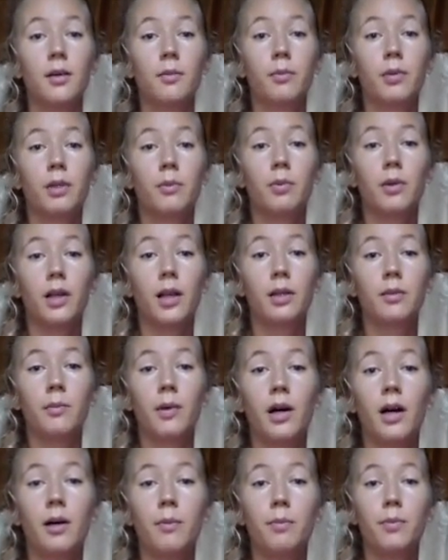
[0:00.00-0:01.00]
People
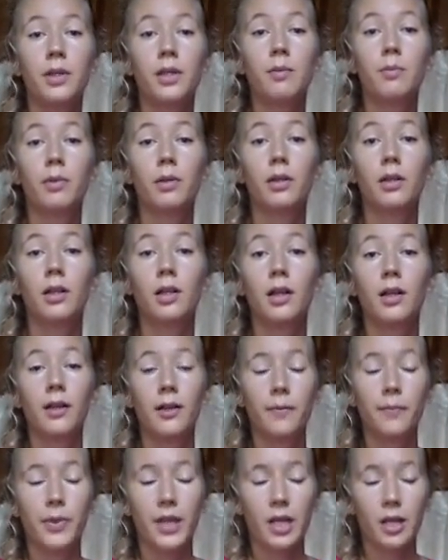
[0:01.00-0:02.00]
admire people
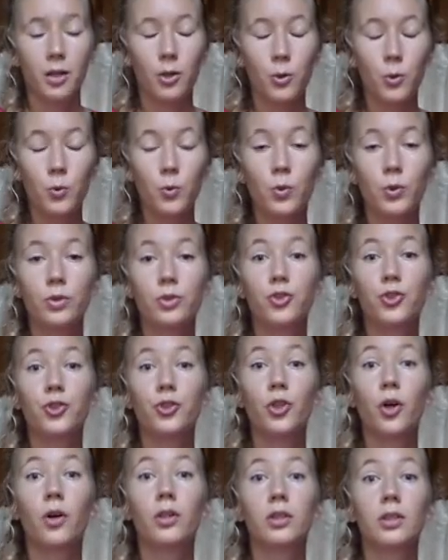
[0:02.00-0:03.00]
who do
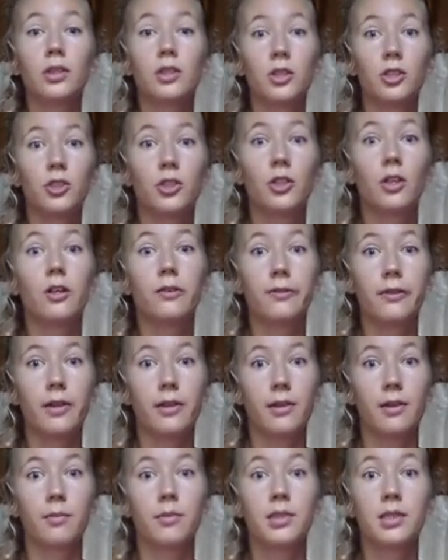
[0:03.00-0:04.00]
not serve
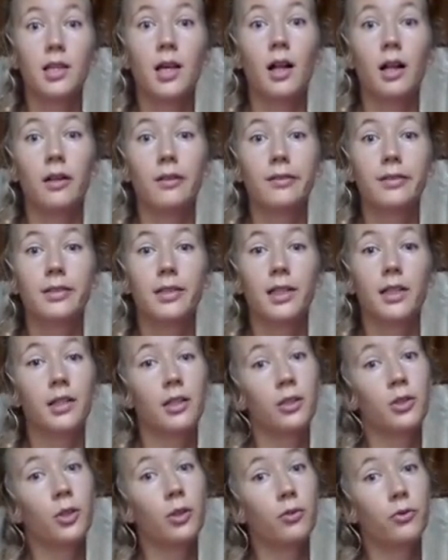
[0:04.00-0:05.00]
themselves and
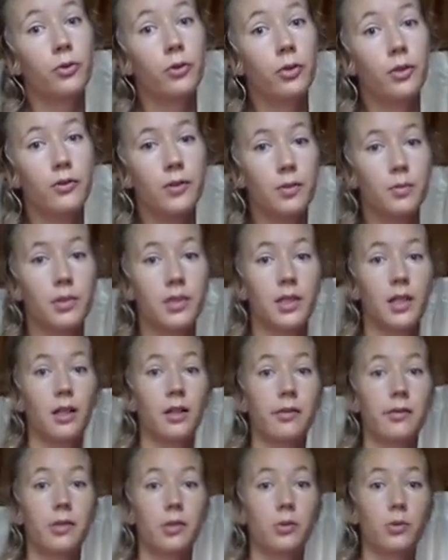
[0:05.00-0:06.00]
are not full of themselves,